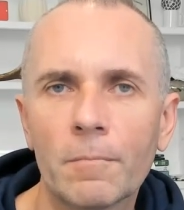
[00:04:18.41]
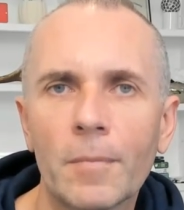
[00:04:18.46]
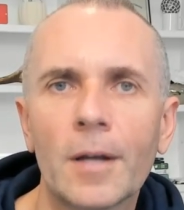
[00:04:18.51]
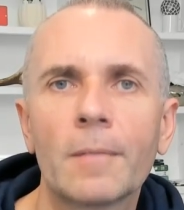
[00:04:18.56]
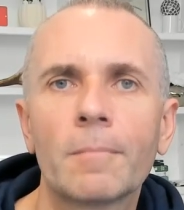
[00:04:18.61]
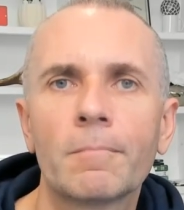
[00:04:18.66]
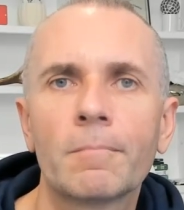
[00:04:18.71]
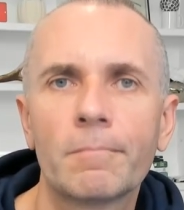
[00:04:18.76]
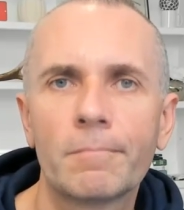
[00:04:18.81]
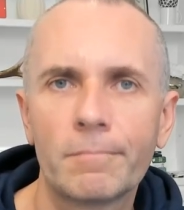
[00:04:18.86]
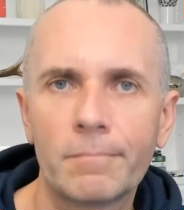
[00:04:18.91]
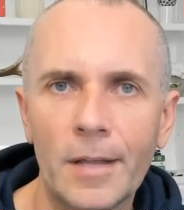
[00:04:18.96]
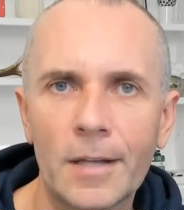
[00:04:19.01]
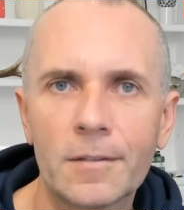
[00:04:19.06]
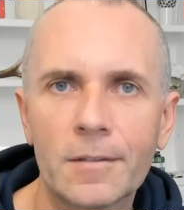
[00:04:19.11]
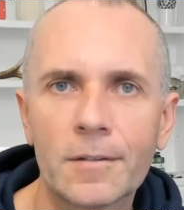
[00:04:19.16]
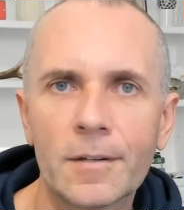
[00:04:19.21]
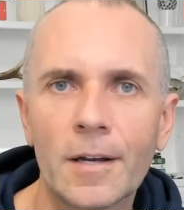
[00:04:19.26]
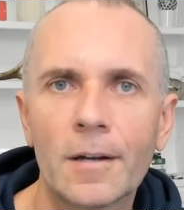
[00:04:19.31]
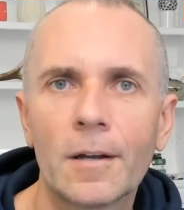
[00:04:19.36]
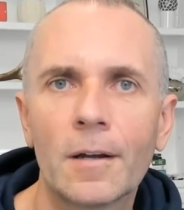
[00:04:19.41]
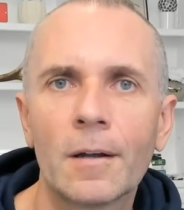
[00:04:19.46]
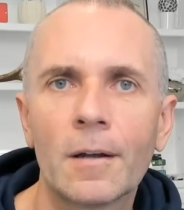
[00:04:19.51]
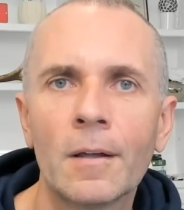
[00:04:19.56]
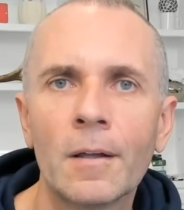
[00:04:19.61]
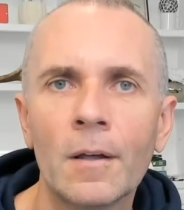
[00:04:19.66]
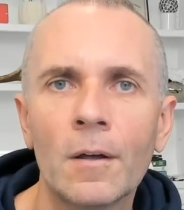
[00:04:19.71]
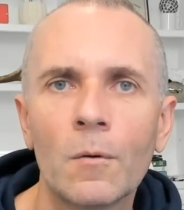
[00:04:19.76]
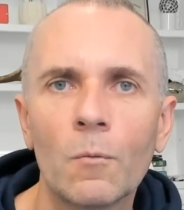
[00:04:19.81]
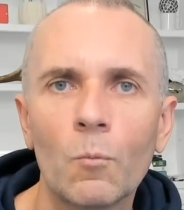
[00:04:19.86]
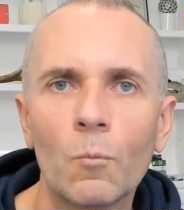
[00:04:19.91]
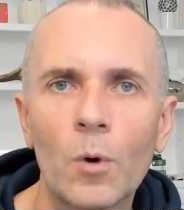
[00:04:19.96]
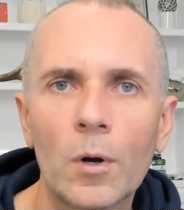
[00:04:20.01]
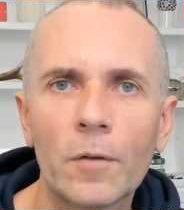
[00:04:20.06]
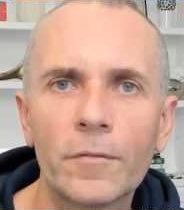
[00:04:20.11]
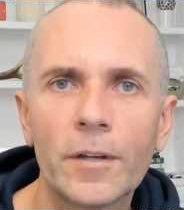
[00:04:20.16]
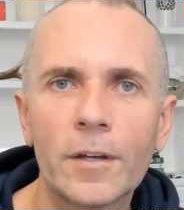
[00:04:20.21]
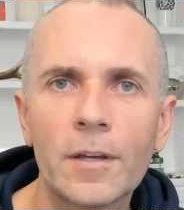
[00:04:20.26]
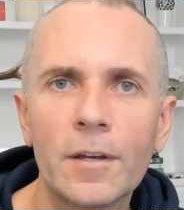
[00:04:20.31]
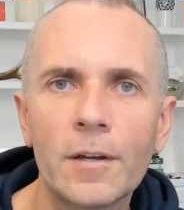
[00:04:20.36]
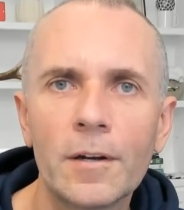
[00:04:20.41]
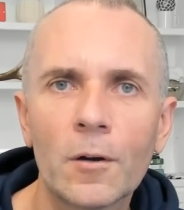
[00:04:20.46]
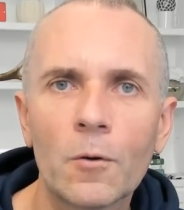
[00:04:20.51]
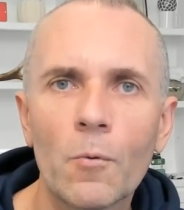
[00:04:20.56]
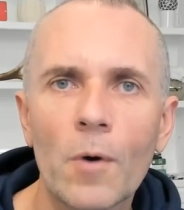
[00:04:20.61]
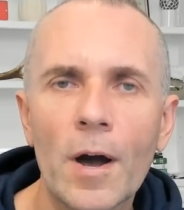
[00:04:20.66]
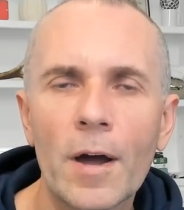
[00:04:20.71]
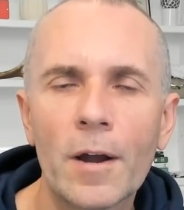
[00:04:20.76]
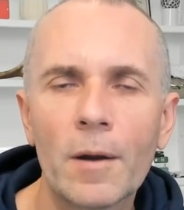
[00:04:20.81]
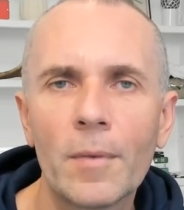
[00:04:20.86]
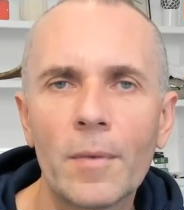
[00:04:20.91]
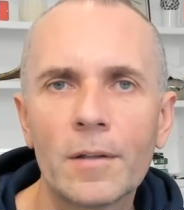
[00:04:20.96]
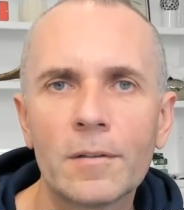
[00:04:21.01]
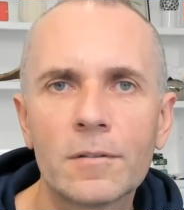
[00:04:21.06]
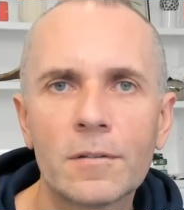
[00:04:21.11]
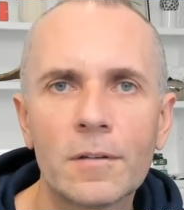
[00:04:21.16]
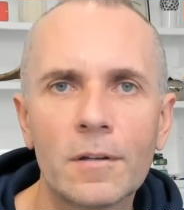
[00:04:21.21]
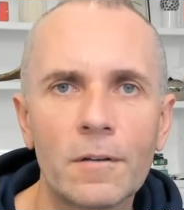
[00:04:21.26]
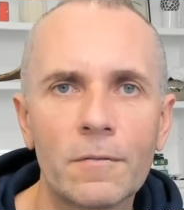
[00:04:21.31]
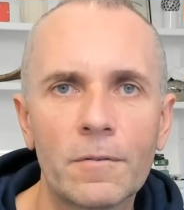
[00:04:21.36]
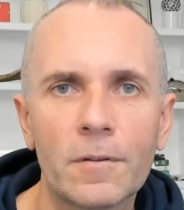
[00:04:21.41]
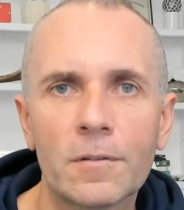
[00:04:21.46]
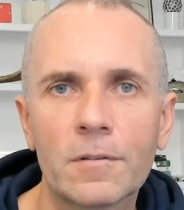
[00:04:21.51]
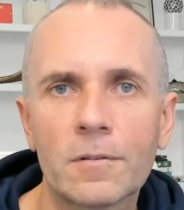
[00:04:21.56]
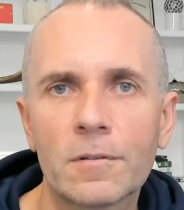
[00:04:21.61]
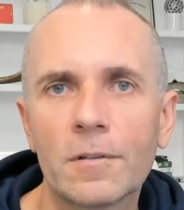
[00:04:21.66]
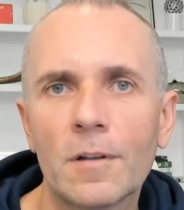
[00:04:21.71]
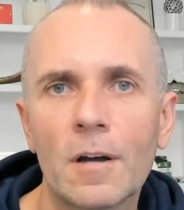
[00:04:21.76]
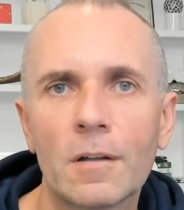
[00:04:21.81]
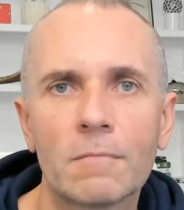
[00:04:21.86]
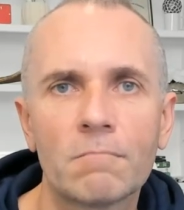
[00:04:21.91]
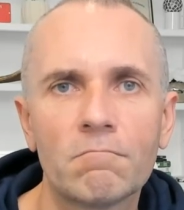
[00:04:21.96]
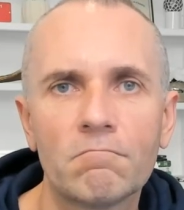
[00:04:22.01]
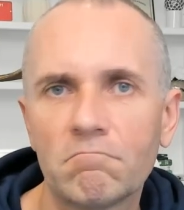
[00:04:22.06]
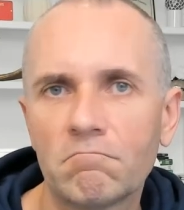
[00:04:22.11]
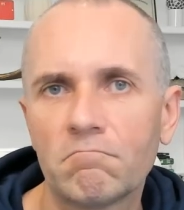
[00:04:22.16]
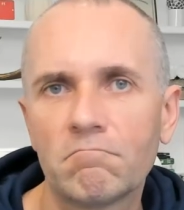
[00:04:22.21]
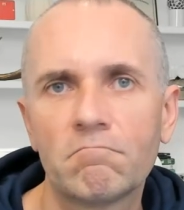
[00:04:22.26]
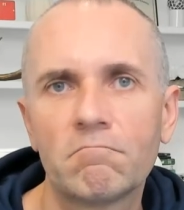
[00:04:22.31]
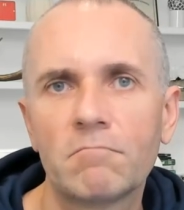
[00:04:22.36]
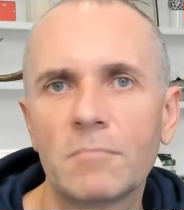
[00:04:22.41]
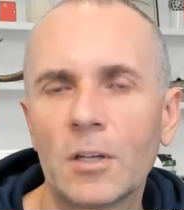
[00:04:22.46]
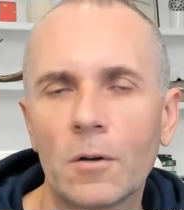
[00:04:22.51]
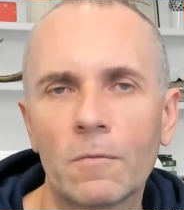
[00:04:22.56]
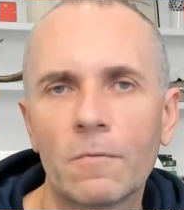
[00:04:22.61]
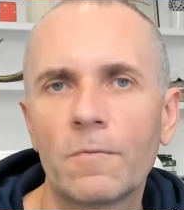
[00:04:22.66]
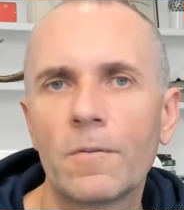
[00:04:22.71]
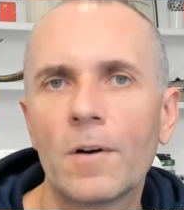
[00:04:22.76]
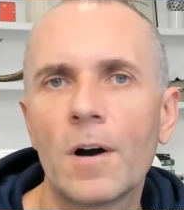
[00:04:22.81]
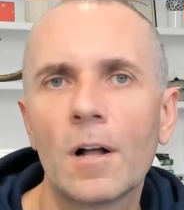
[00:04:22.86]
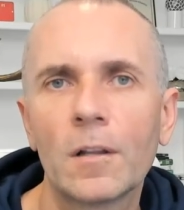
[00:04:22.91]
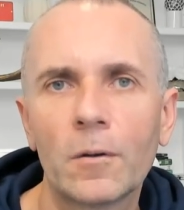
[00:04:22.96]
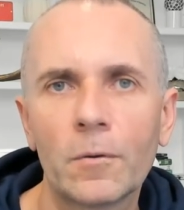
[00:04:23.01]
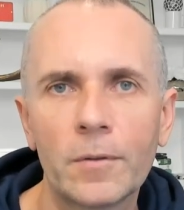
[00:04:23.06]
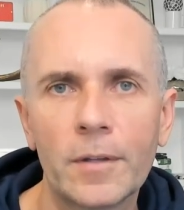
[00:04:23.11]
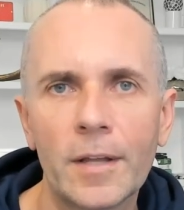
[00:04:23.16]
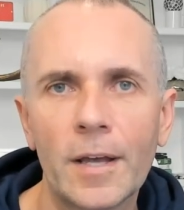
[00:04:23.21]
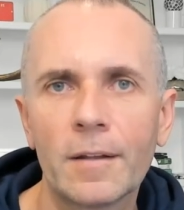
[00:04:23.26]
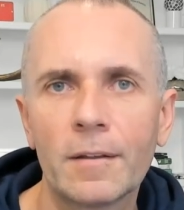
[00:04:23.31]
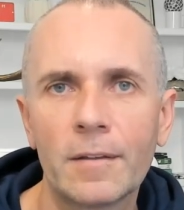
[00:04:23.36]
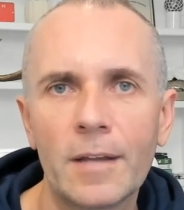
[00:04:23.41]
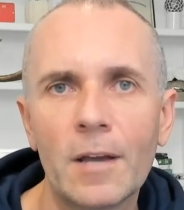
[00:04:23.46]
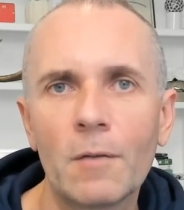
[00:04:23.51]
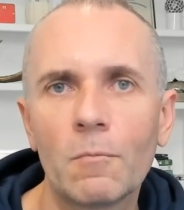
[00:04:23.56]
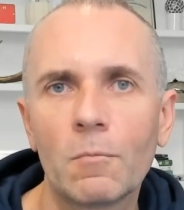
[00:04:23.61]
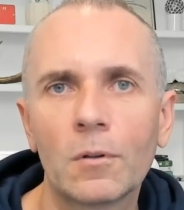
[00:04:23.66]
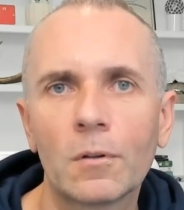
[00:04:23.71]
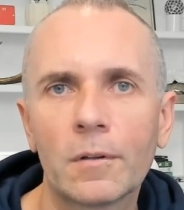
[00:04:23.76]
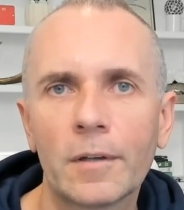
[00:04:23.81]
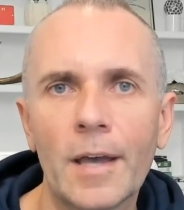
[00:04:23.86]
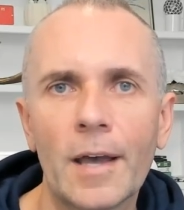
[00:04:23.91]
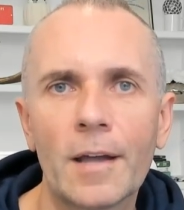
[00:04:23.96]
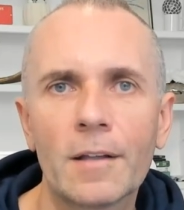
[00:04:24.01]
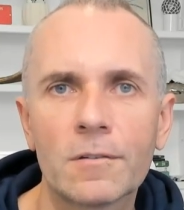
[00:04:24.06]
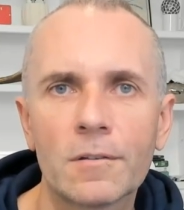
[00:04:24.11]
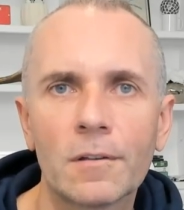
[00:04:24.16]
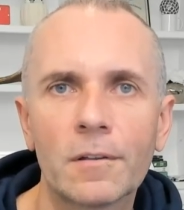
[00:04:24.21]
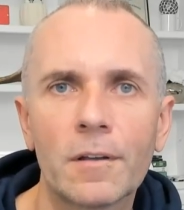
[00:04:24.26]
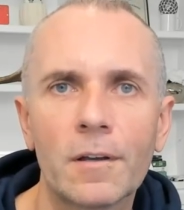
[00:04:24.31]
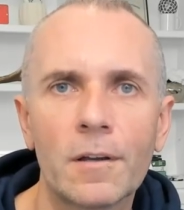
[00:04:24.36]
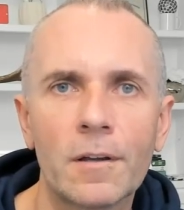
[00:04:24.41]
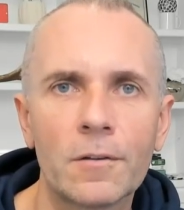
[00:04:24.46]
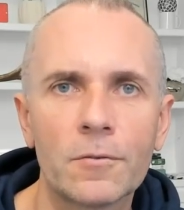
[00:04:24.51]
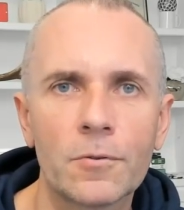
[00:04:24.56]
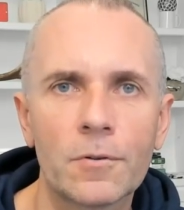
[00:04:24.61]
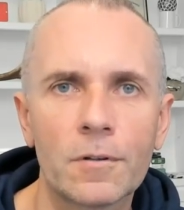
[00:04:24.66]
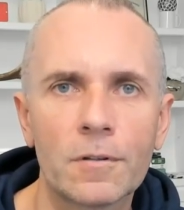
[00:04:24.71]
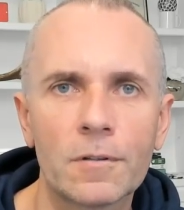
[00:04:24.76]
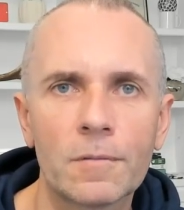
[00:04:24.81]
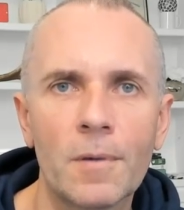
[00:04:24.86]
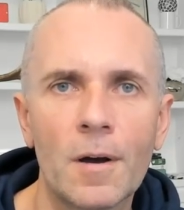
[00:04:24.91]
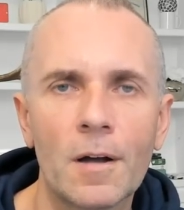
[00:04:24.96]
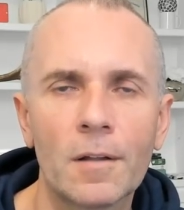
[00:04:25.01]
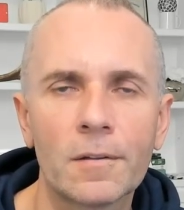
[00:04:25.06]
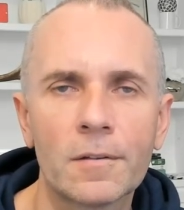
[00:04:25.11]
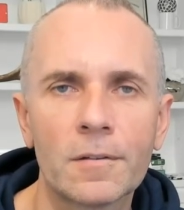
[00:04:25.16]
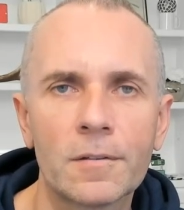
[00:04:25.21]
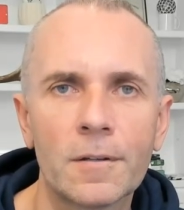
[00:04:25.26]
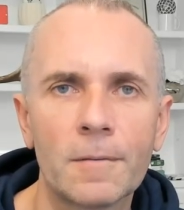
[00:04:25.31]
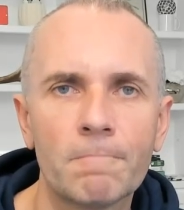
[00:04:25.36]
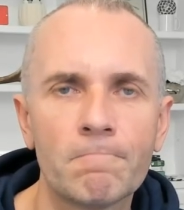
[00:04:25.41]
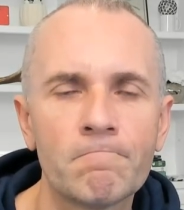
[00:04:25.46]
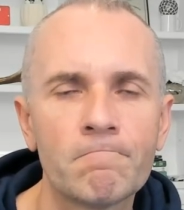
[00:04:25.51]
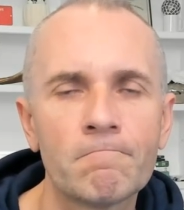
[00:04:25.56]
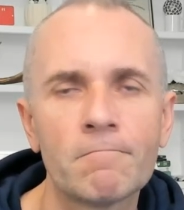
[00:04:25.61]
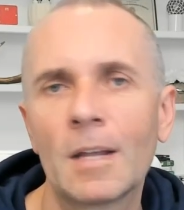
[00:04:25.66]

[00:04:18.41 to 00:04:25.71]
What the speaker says: But that's kind of one of the key requirements, and if it's not, you know, followed, then they will cancel the insurance policy.